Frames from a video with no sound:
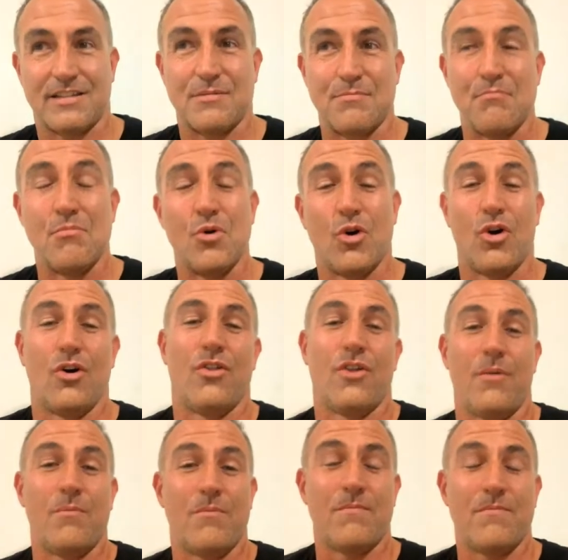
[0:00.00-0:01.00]
more
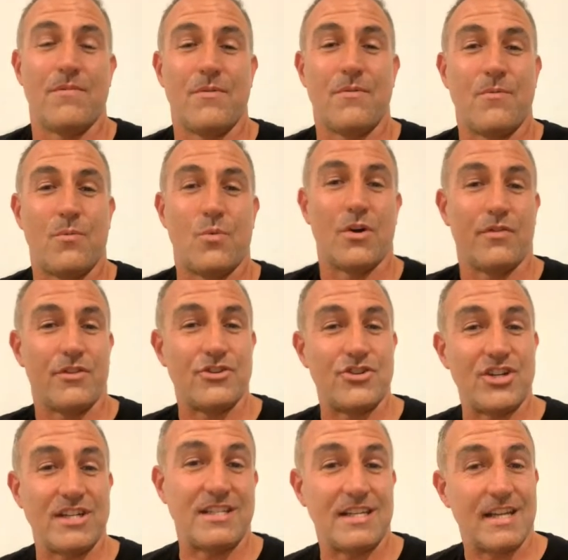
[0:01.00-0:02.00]
than what the
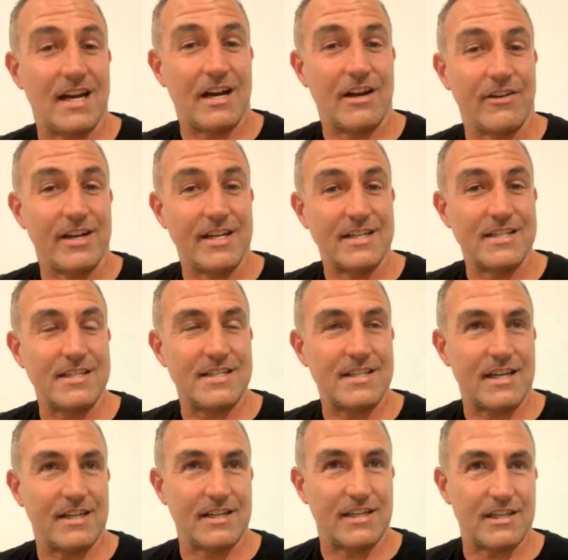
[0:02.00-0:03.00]
GTR is,
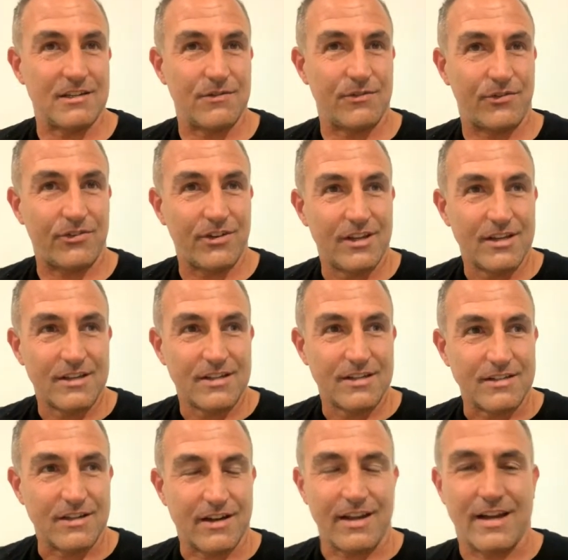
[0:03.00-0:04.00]
and it gives
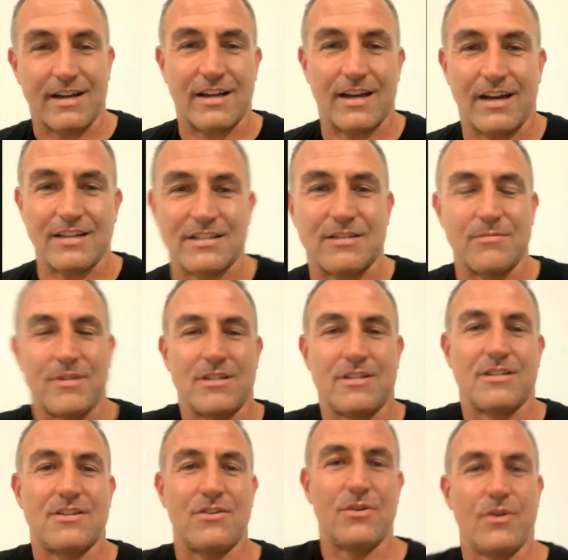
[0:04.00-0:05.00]
our
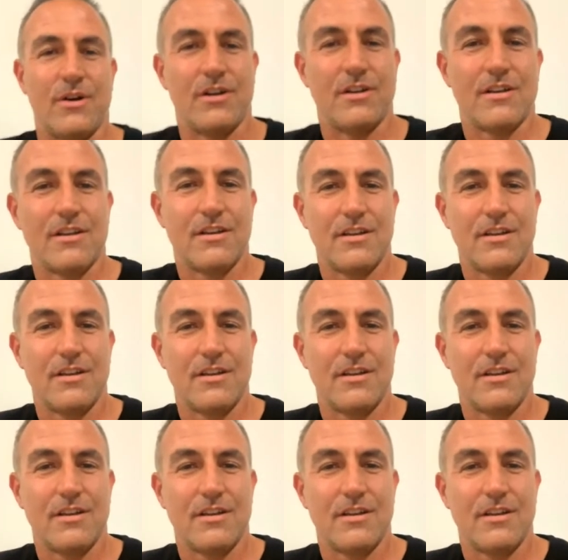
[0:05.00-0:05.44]
customers who are